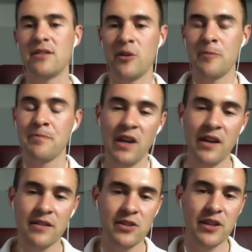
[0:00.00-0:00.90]
So
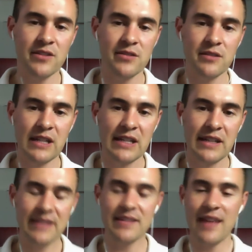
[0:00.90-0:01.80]
yeah, so that's
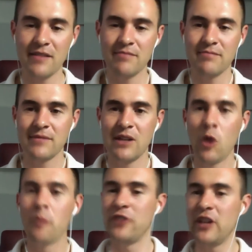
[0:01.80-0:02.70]
that.
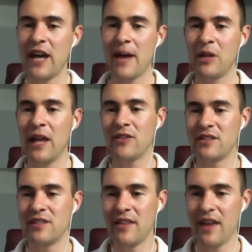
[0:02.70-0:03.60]
Hopefully I'm allowed
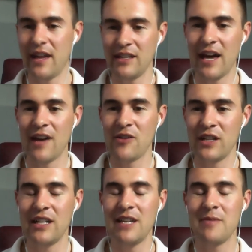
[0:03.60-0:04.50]
to say that, and I don't
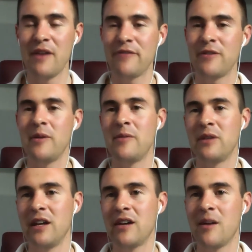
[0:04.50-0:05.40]
get an email from him
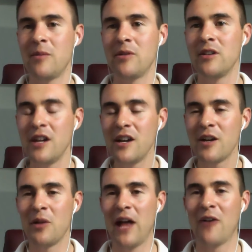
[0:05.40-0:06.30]
in like a couple
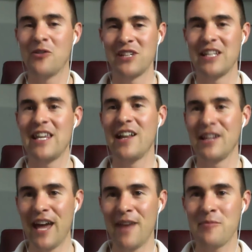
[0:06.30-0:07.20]
hours like
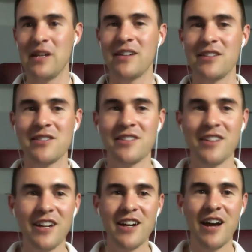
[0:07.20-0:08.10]
yelling at me, because
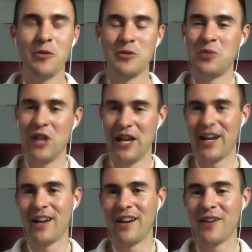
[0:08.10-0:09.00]
I wasn't planning
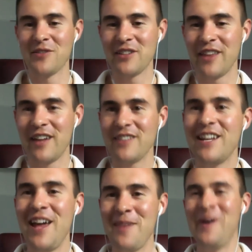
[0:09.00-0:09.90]
on announcing that
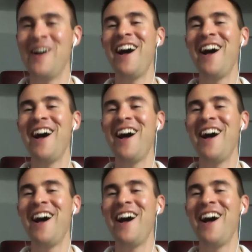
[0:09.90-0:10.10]
today.